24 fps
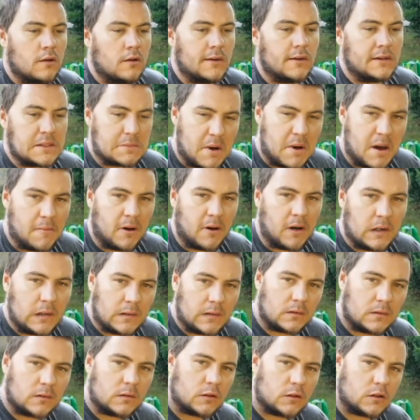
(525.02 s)
That's a bummer.
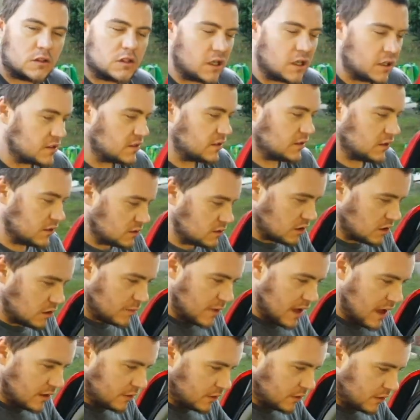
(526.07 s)
Sucks that there's no
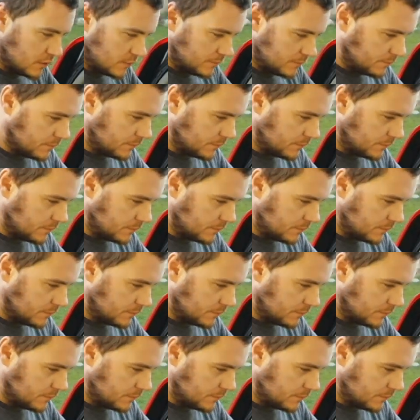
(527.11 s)
battery.